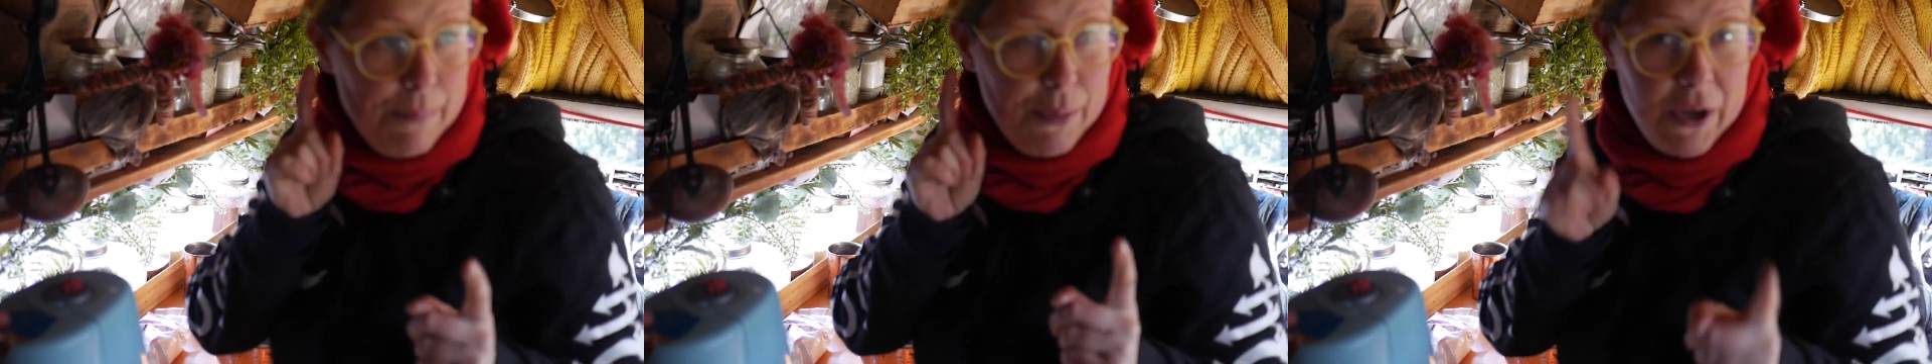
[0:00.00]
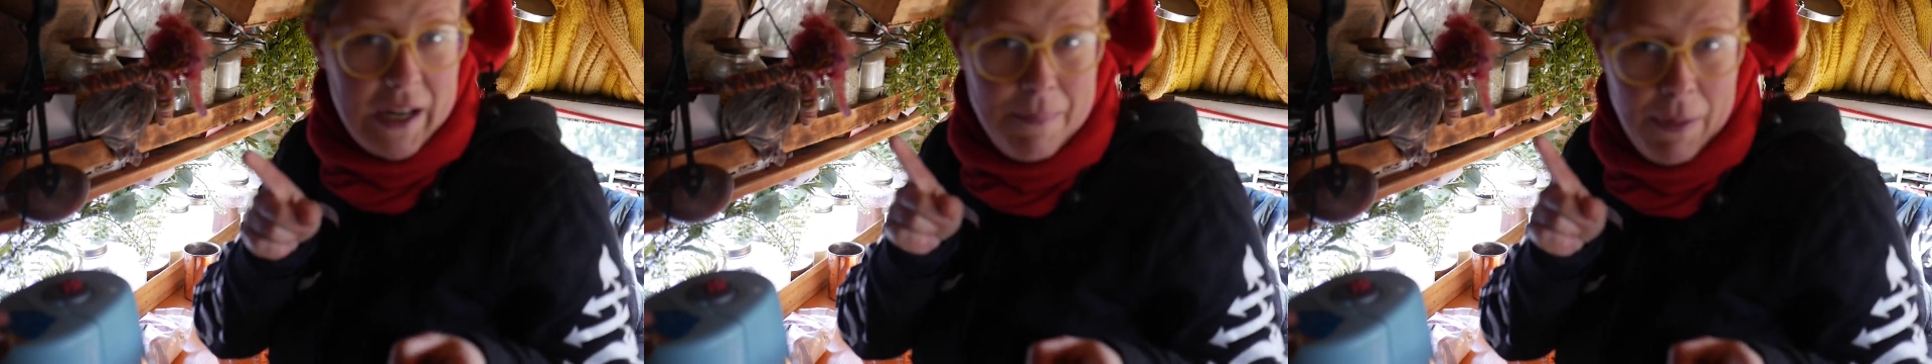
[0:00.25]

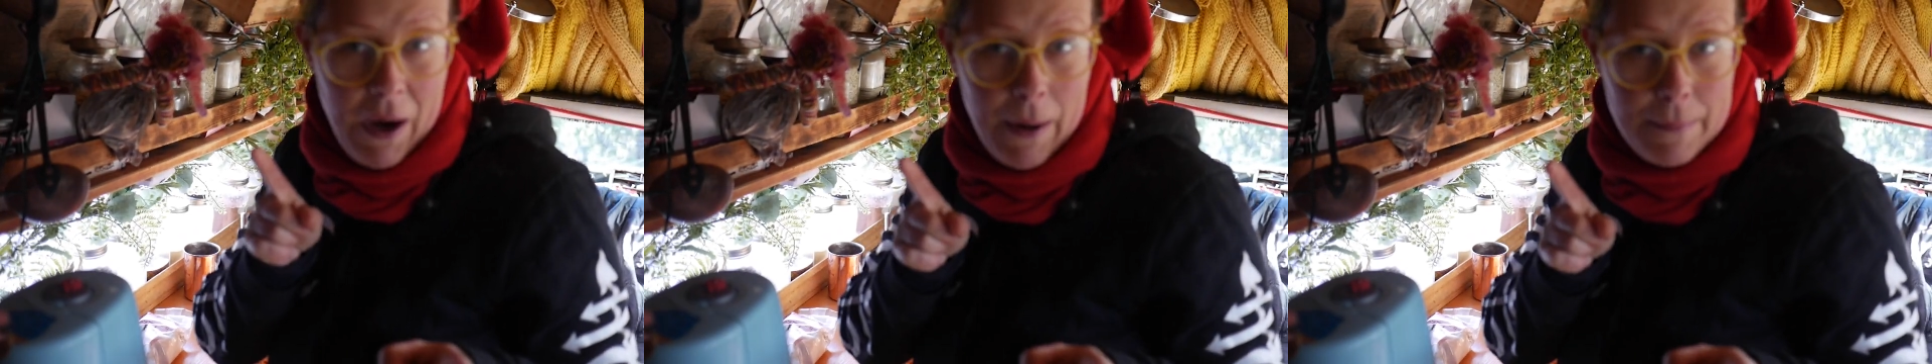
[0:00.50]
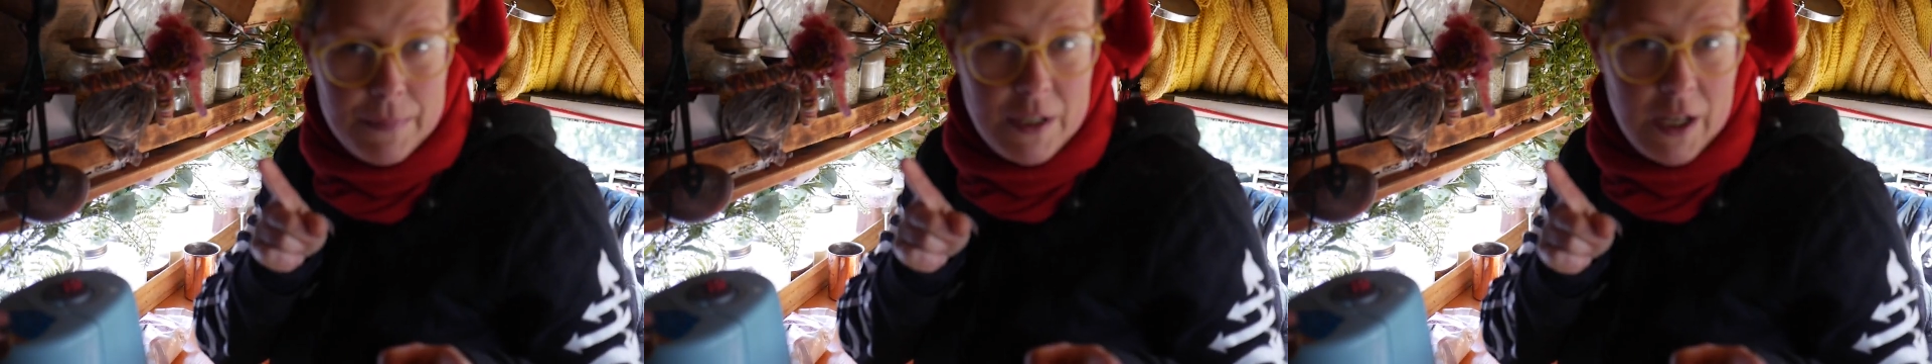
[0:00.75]
pretty
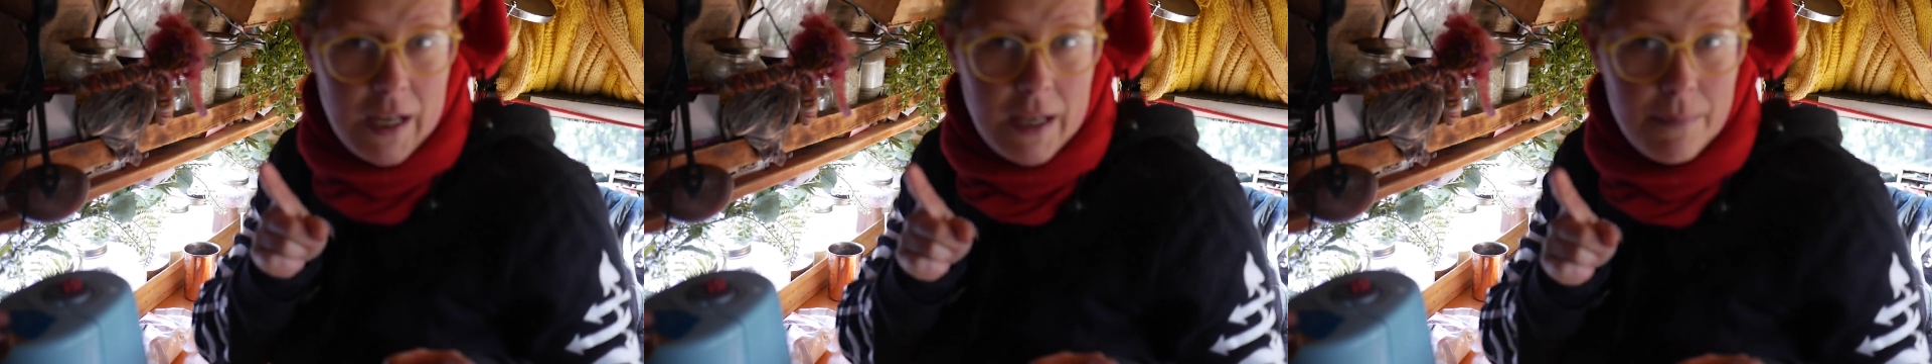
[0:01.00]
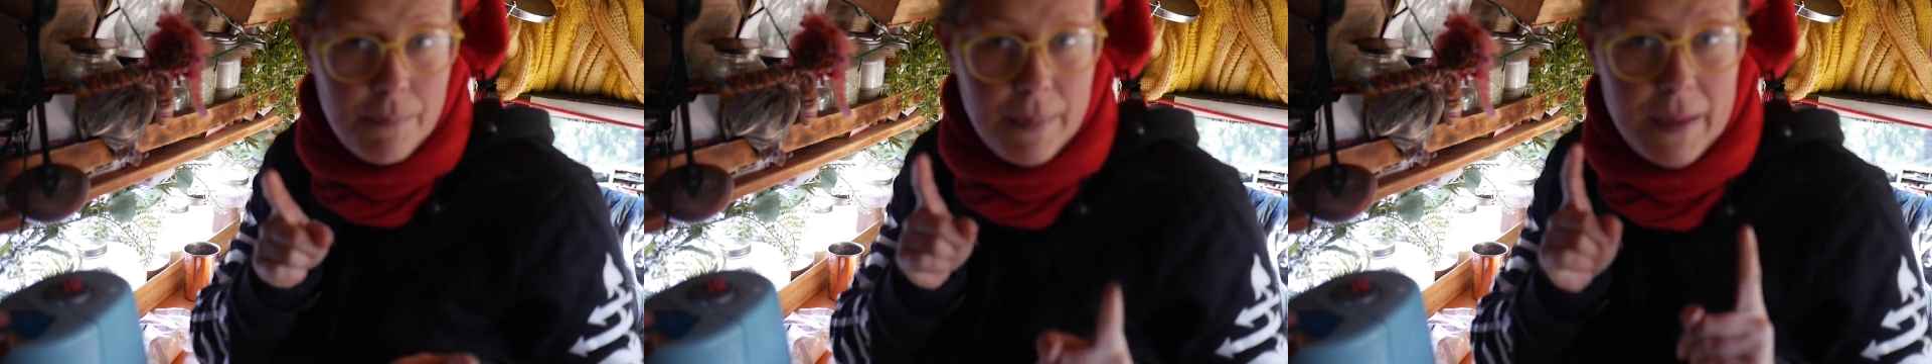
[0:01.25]
pumped
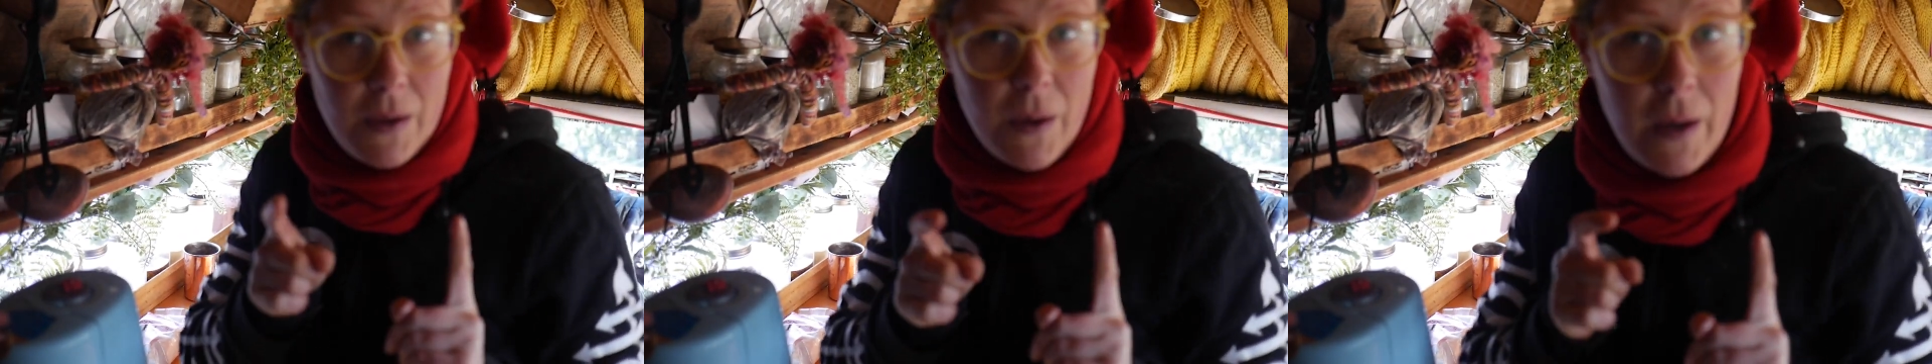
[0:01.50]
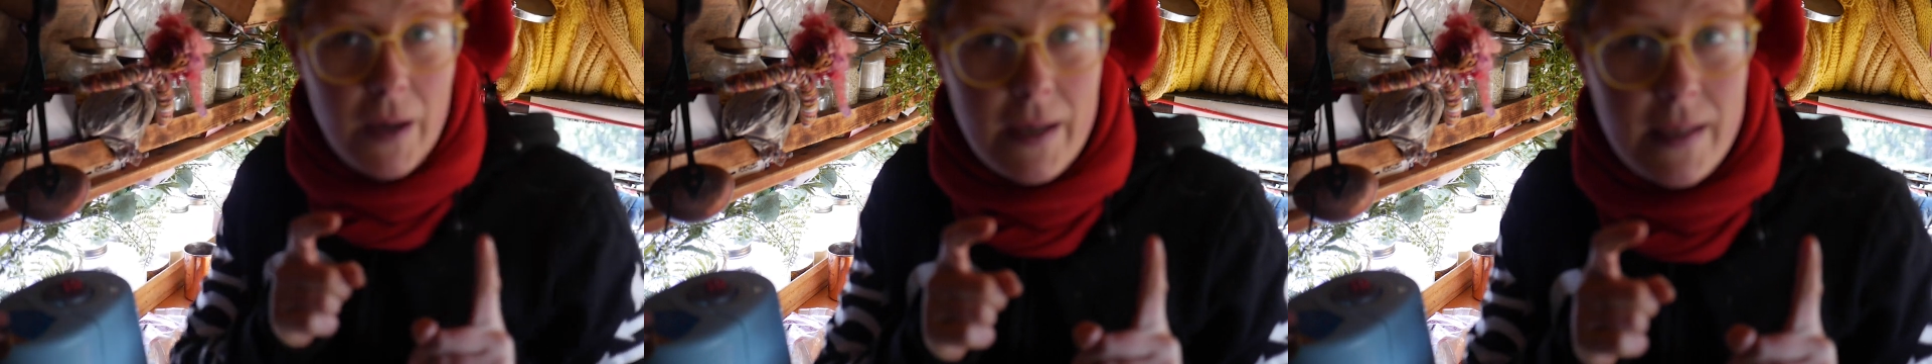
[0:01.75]

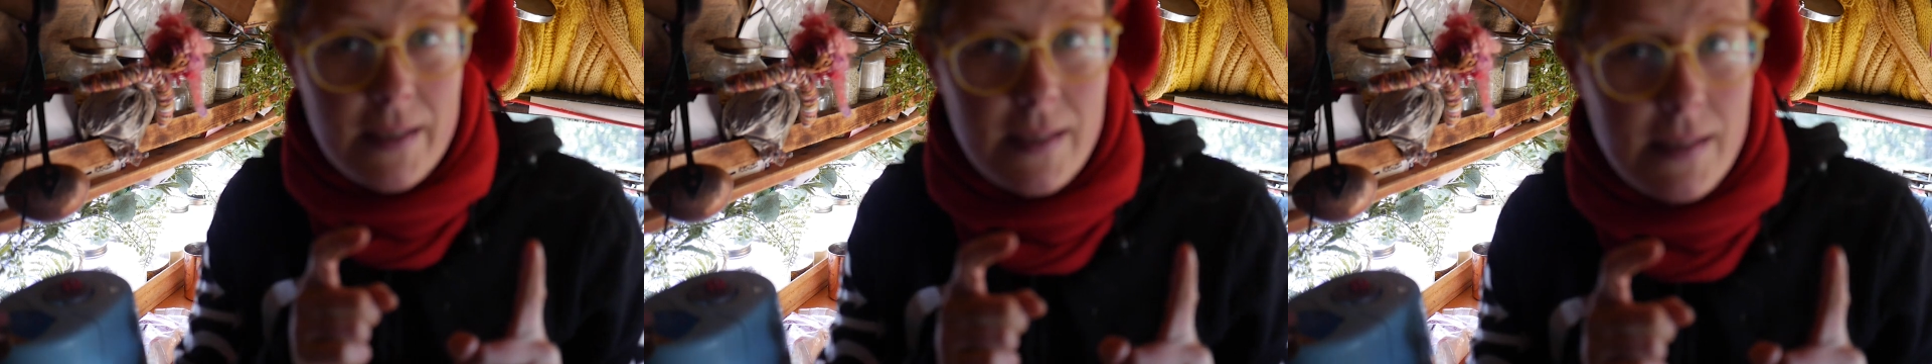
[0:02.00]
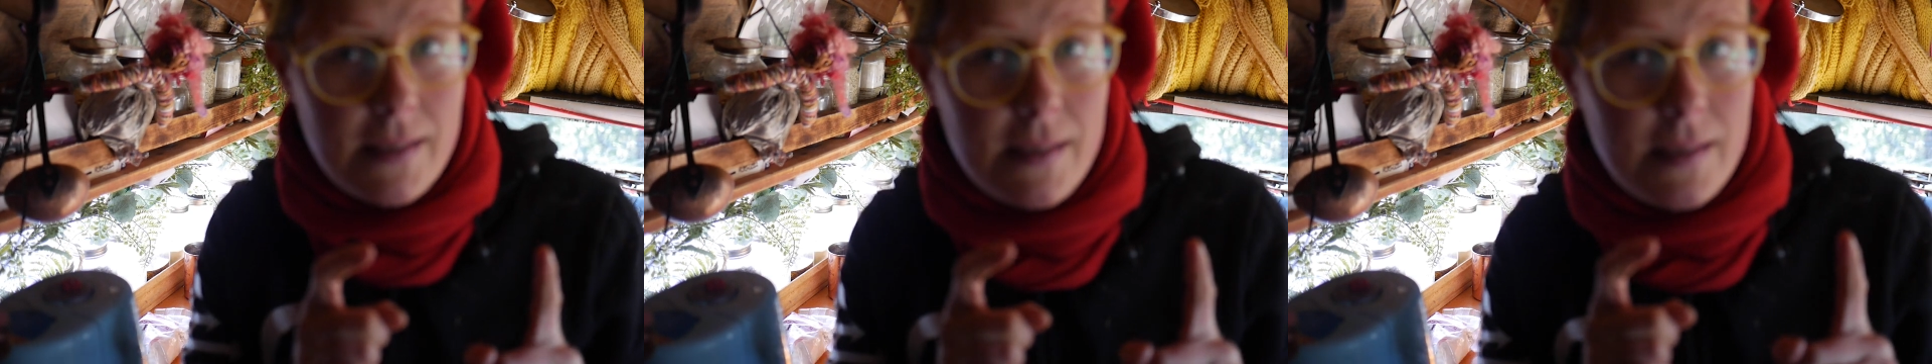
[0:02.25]

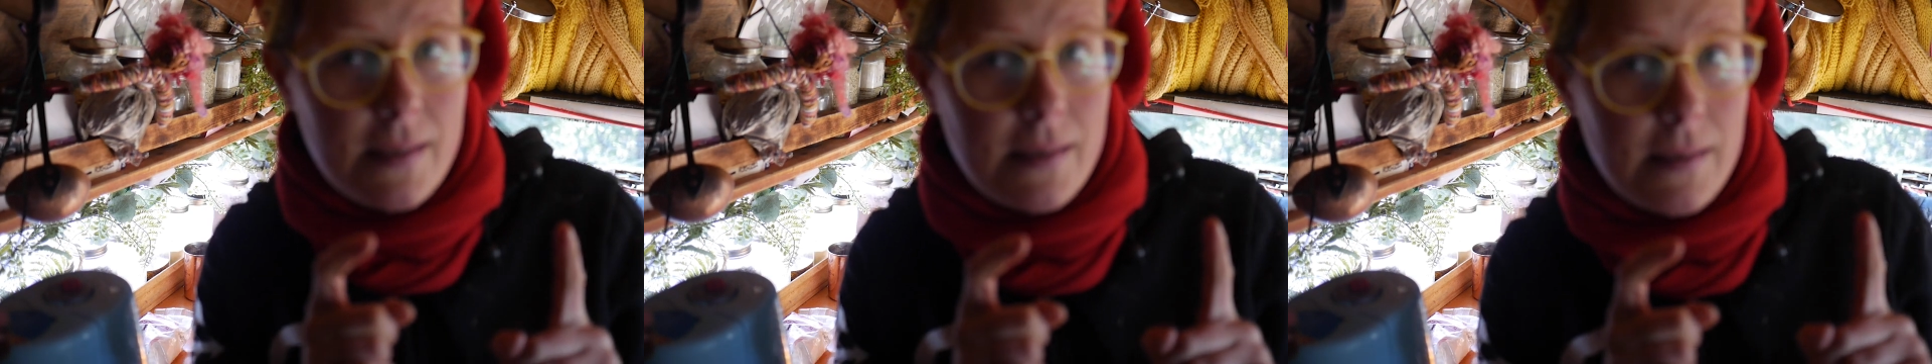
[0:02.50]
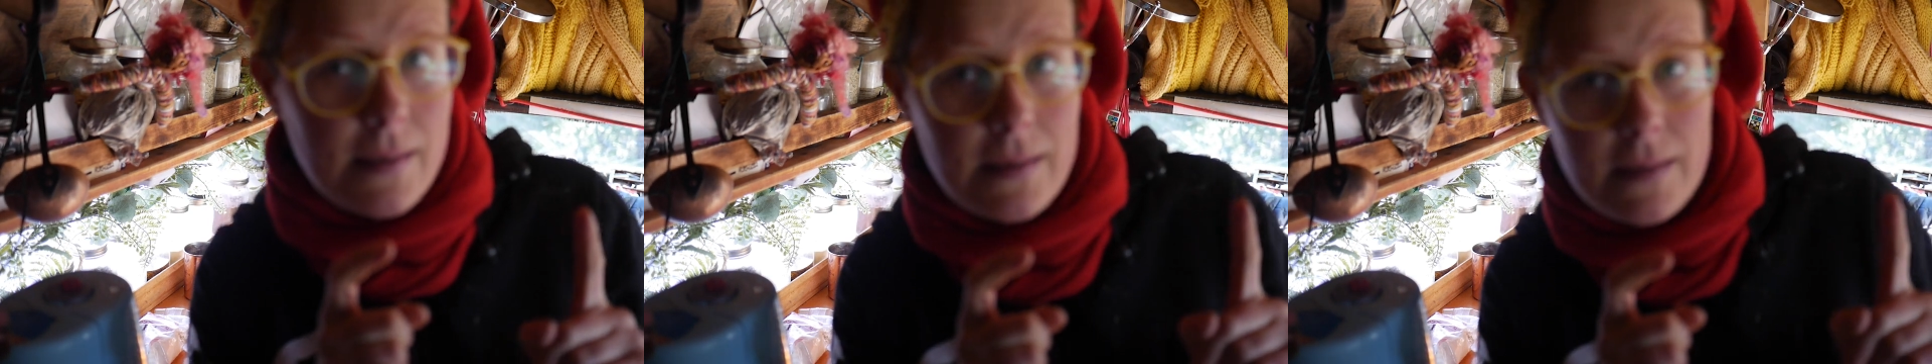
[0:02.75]
because